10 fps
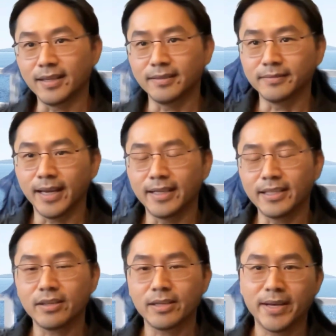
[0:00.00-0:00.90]
and then
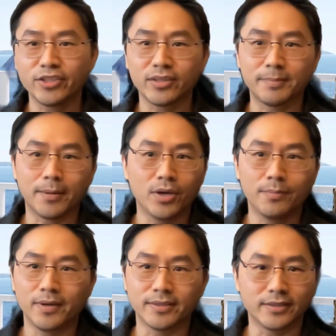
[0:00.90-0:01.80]
you got to mention about
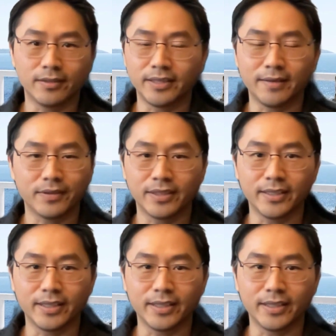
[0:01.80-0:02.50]
purpose. Definitely.